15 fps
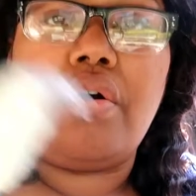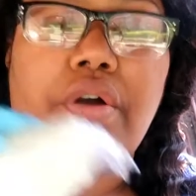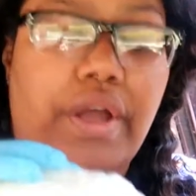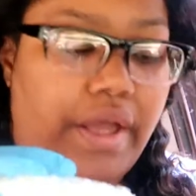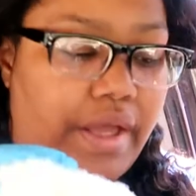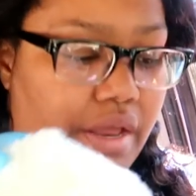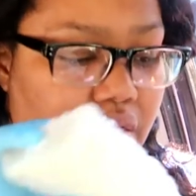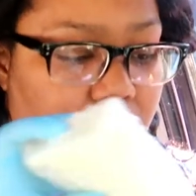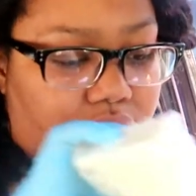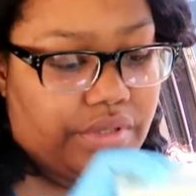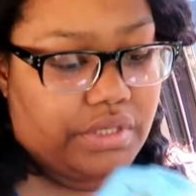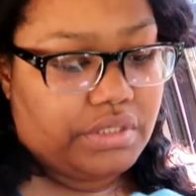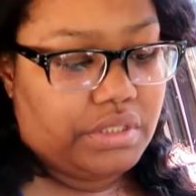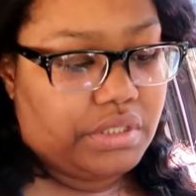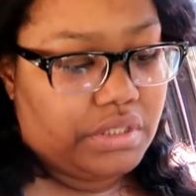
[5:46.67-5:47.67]
Oh, okay, I know
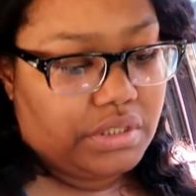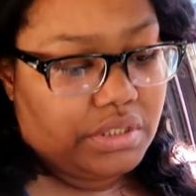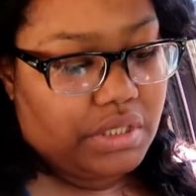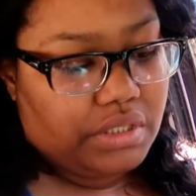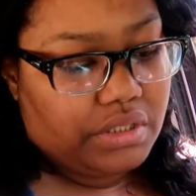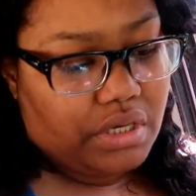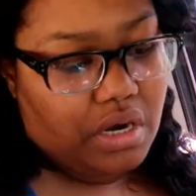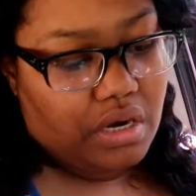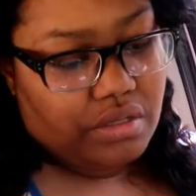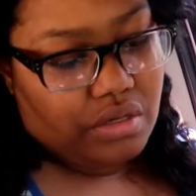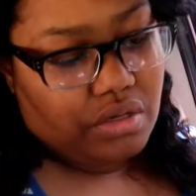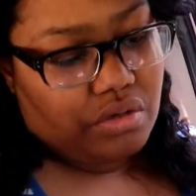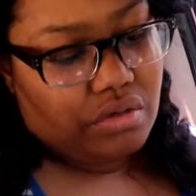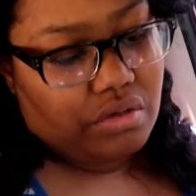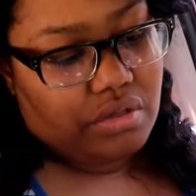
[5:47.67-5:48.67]
what this is. These are
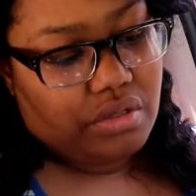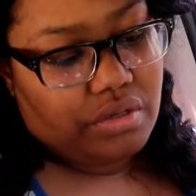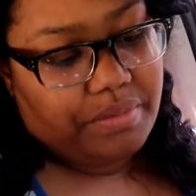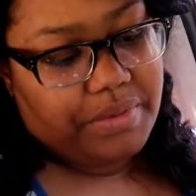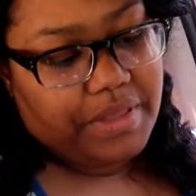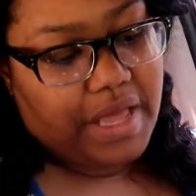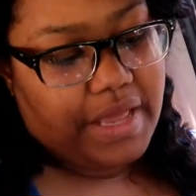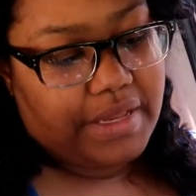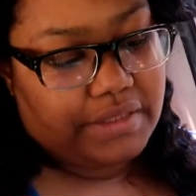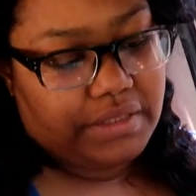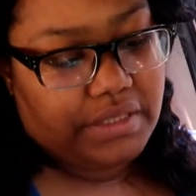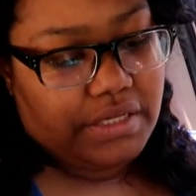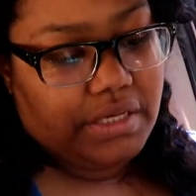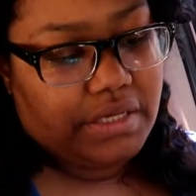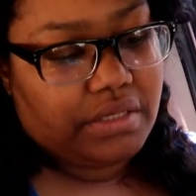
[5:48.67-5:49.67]
the, the
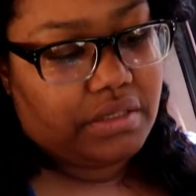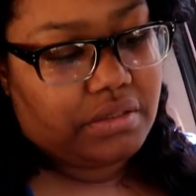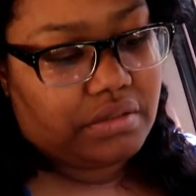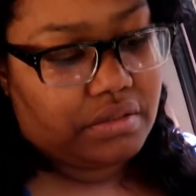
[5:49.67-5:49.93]
plastics